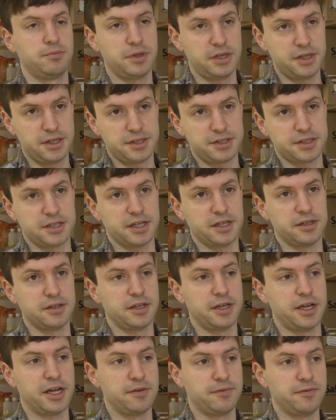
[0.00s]
birds stand,
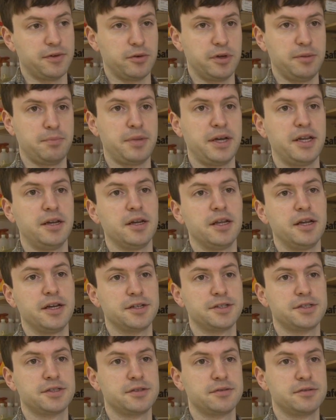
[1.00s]
they have very bent
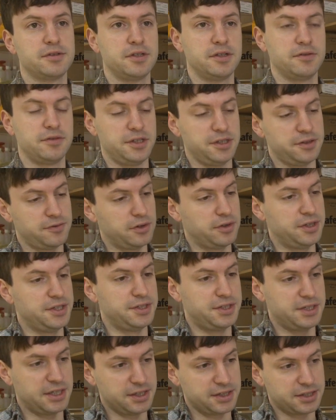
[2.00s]
legs, these very
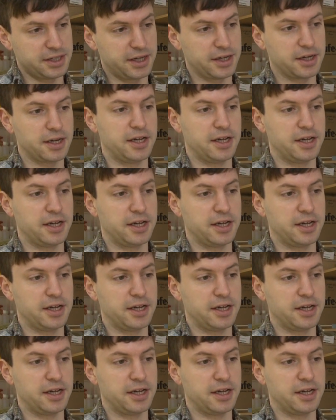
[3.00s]
zigzag